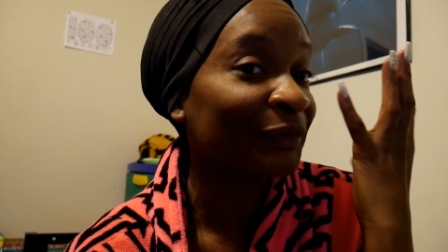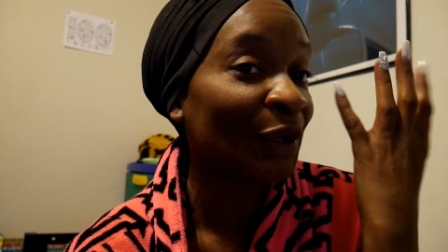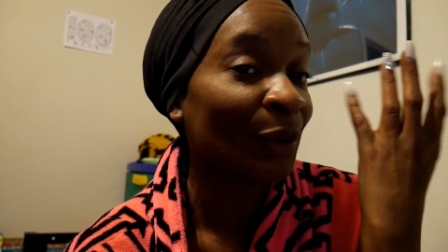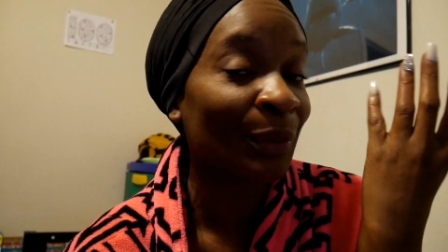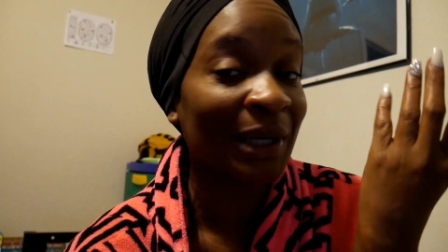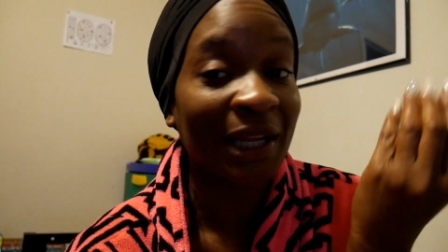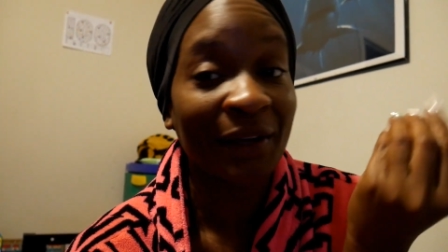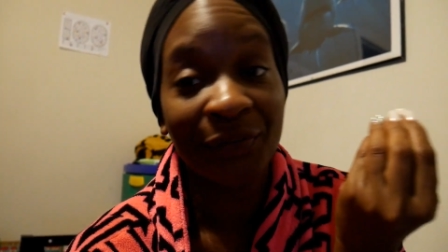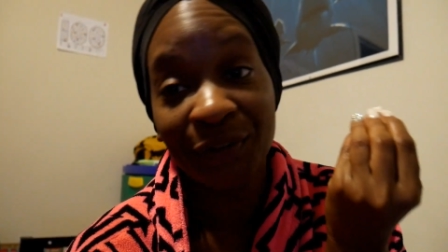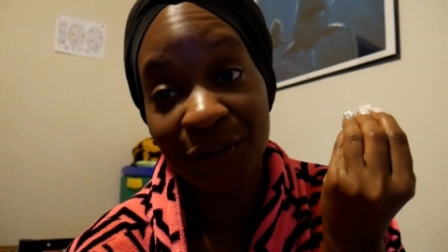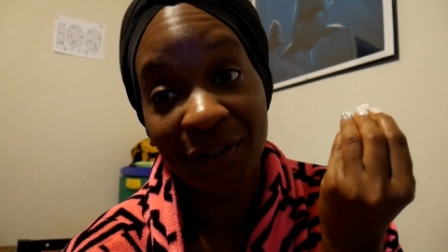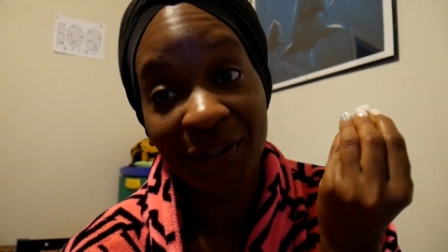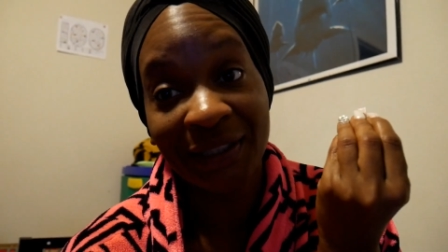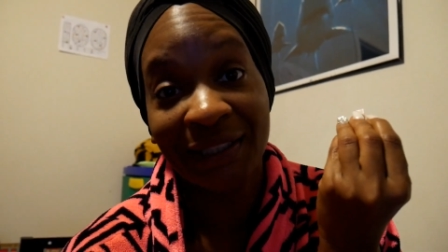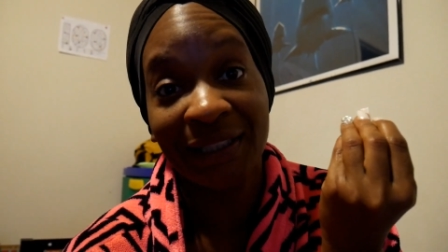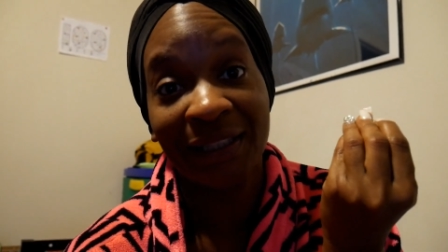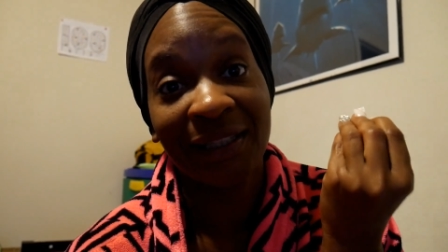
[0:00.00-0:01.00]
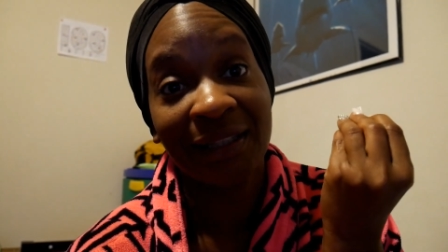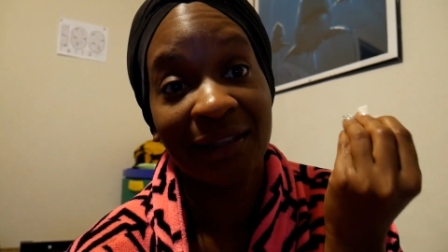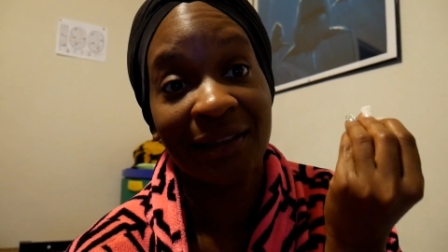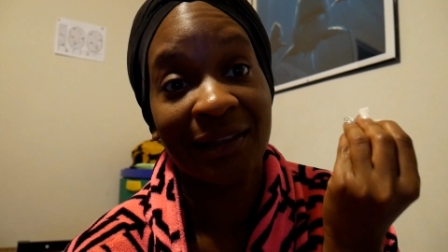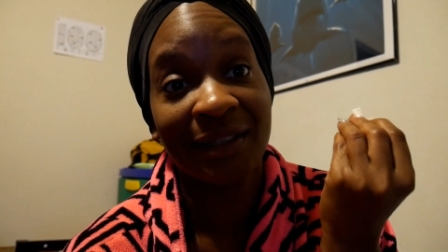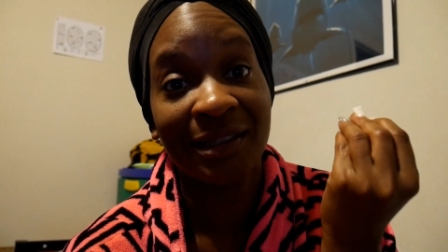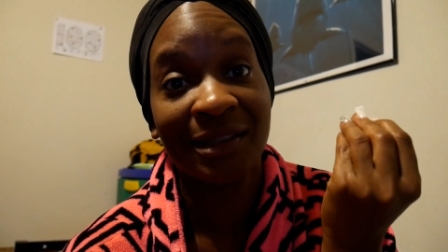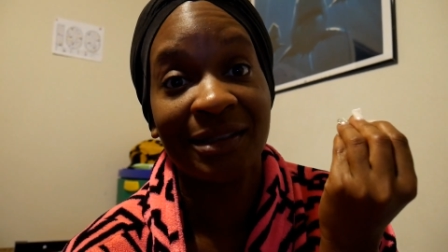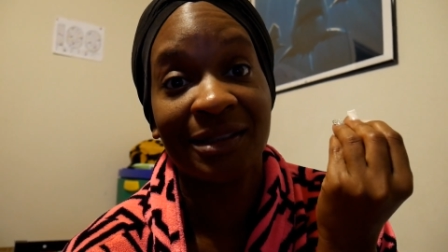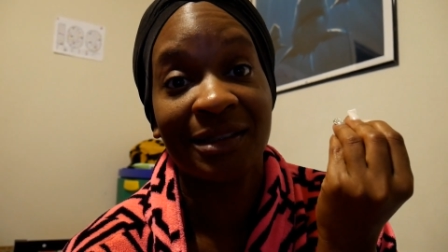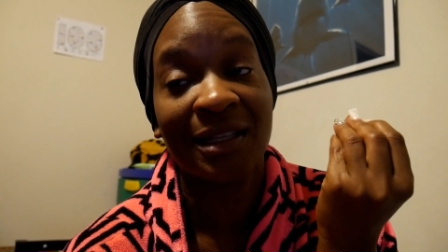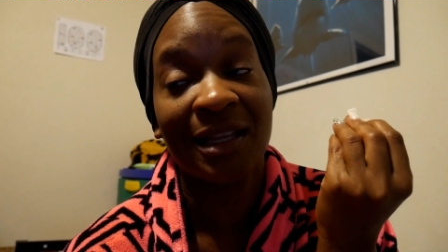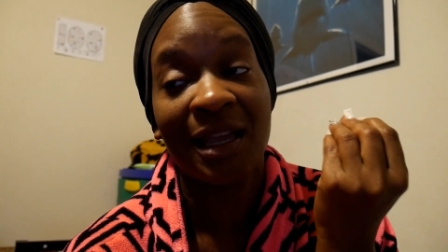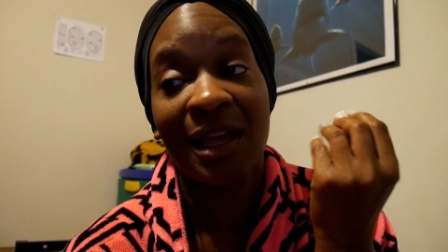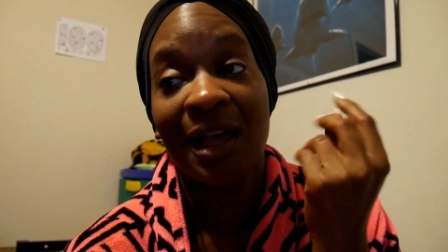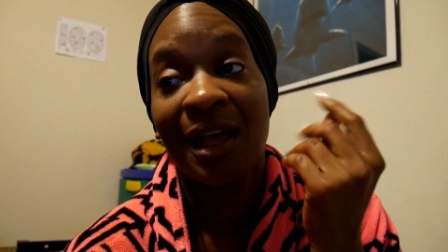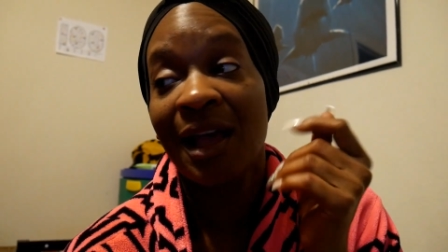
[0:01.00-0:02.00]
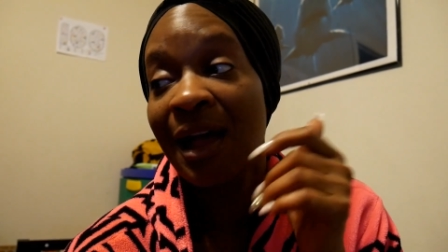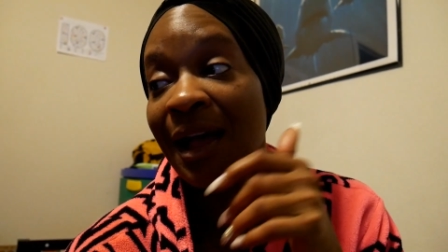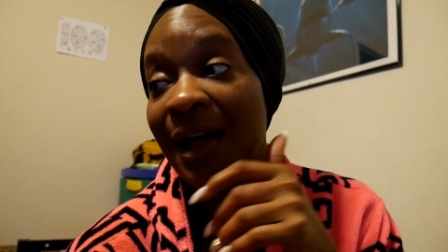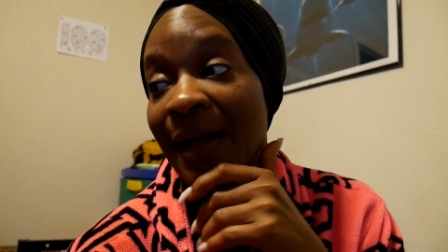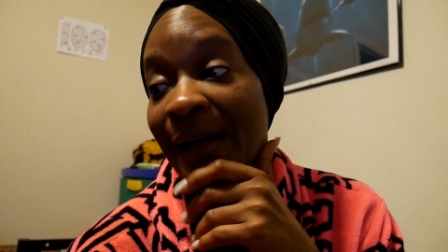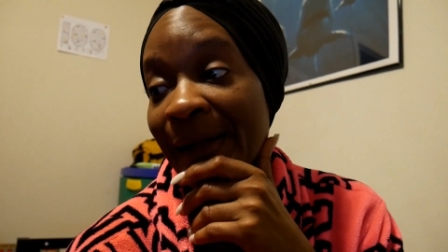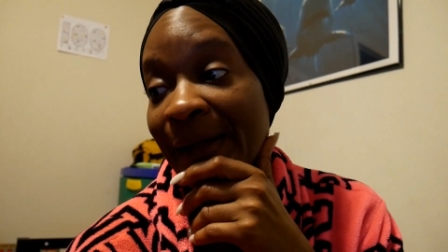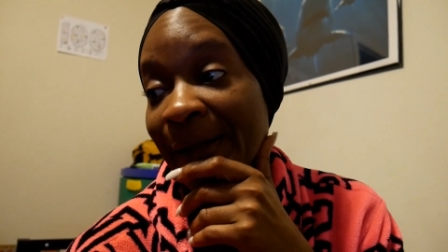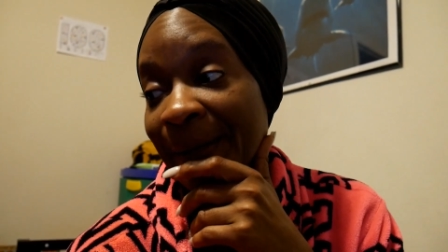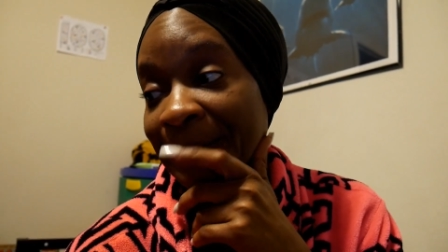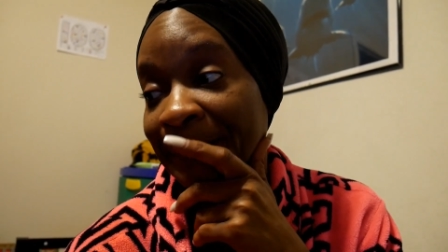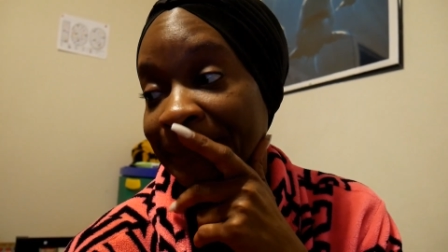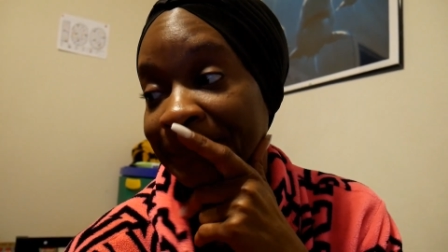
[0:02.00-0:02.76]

Whenever you're getting this, I